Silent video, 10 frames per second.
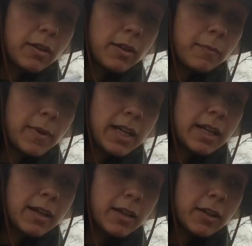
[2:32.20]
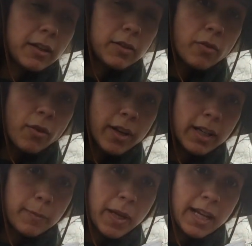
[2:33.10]
made a drawing,
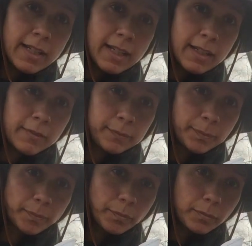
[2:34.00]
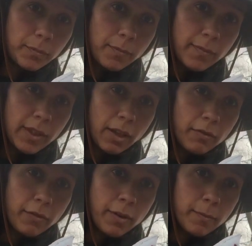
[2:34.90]
a painting
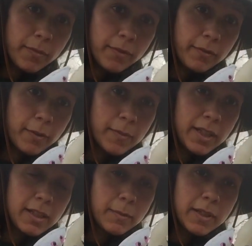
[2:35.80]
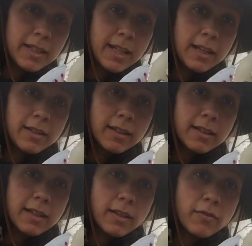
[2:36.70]
from these
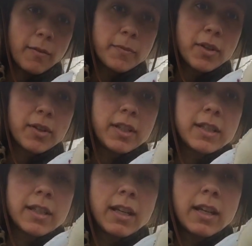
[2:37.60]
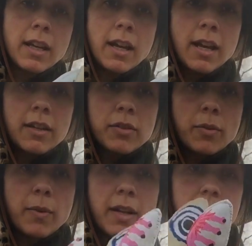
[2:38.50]
meditations and drum journeys.
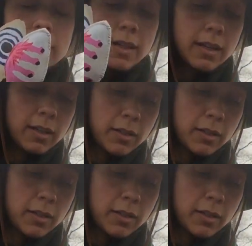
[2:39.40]
So I started